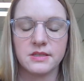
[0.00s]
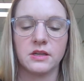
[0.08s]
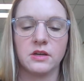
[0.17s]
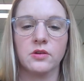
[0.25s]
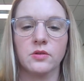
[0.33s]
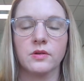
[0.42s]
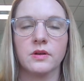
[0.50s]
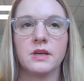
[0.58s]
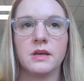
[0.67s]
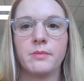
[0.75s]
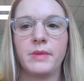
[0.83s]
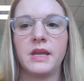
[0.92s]
so
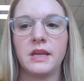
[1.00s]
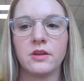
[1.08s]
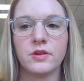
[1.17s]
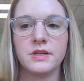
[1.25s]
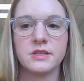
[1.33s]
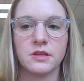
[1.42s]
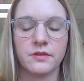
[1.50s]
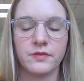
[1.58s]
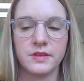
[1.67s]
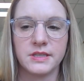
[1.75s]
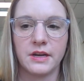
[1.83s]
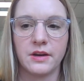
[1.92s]
may increase
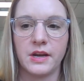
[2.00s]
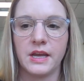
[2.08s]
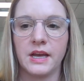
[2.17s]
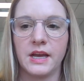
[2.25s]
surface area,